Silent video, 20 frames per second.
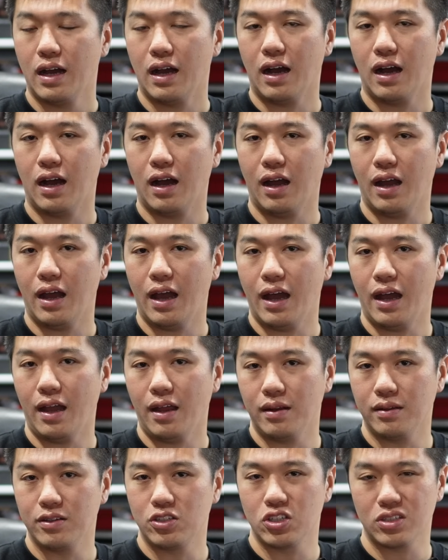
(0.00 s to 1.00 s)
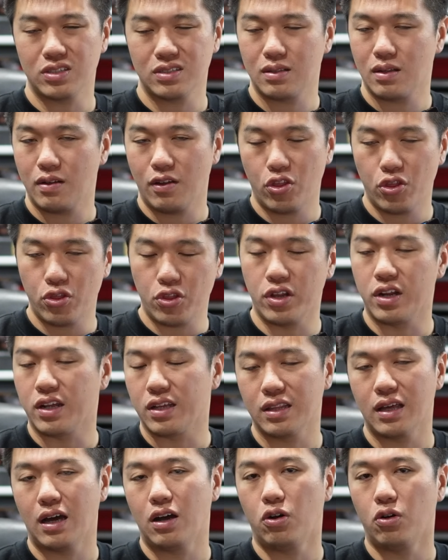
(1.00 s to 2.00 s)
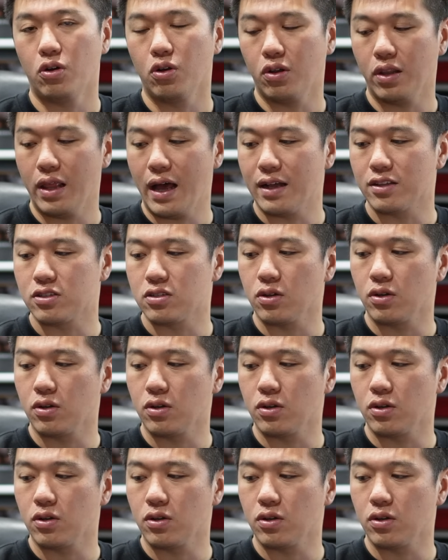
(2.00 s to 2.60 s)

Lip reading: and just thinning that oil out.